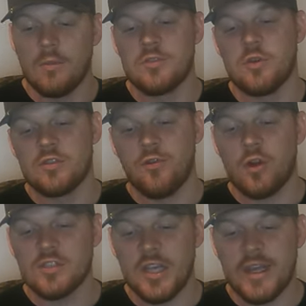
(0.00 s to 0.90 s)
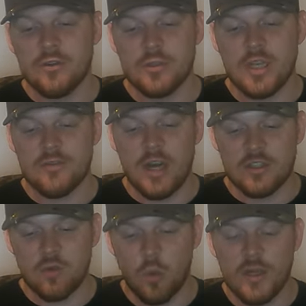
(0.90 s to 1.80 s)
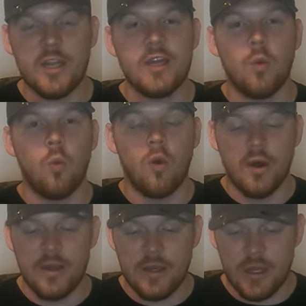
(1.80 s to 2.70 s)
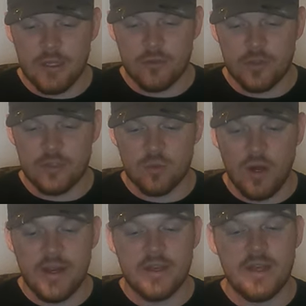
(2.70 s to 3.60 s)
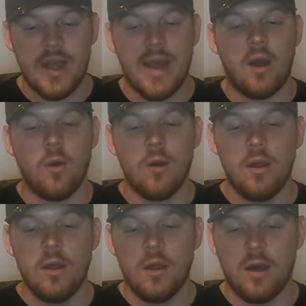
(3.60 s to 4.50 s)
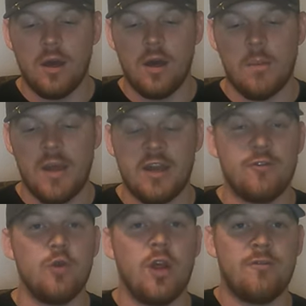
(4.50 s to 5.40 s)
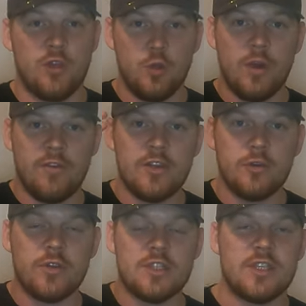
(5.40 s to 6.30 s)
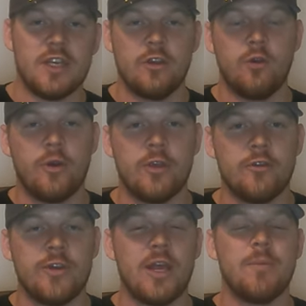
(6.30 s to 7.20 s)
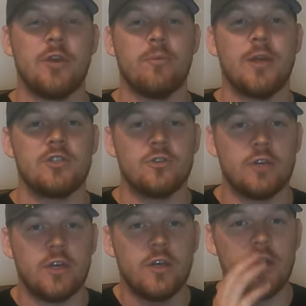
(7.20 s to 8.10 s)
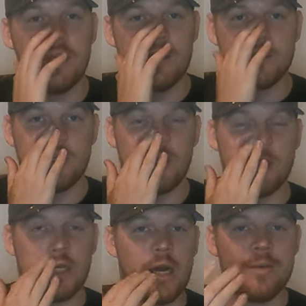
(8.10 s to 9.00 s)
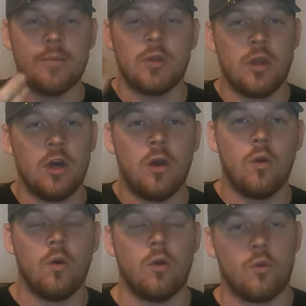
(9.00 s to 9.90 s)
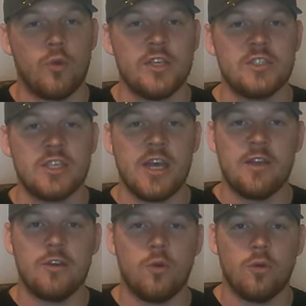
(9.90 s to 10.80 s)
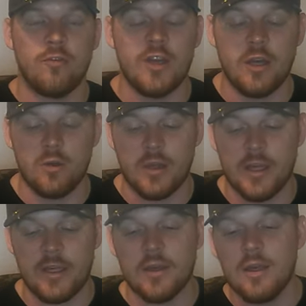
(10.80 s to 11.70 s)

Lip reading: So as far as the entries, I've got 21 entries right now. And if you have entered this thing and you don't hear your name here, make sure to comment below or resend your video link.